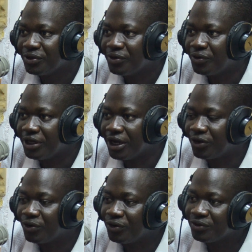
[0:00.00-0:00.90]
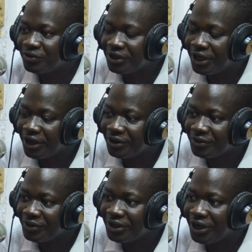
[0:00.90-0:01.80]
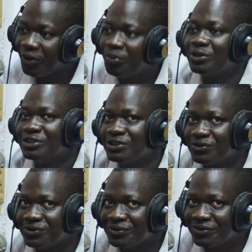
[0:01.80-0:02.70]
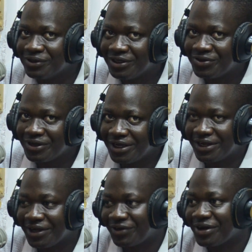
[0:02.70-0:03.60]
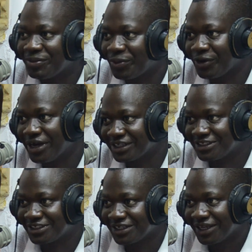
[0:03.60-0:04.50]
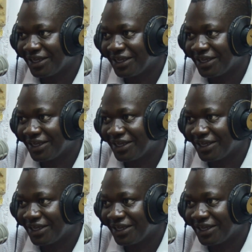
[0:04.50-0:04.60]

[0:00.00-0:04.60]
we are opposite to the products,